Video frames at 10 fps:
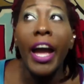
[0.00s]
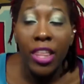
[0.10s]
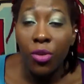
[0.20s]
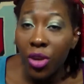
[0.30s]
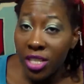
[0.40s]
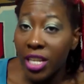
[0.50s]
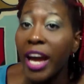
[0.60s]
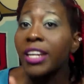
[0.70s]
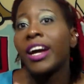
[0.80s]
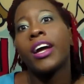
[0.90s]
And the reason,
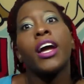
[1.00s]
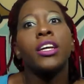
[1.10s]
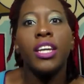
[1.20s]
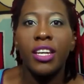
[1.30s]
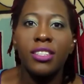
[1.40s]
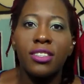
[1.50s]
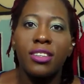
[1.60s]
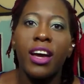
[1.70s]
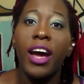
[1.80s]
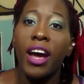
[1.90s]
and yes,
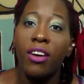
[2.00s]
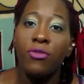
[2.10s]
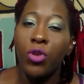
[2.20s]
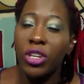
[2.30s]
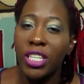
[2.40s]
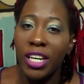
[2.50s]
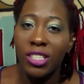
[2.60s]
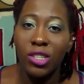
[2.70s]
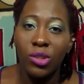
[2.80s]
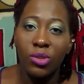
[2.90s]
I have 4
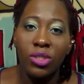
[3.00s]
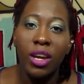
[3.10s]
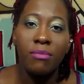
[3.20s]
tattoos.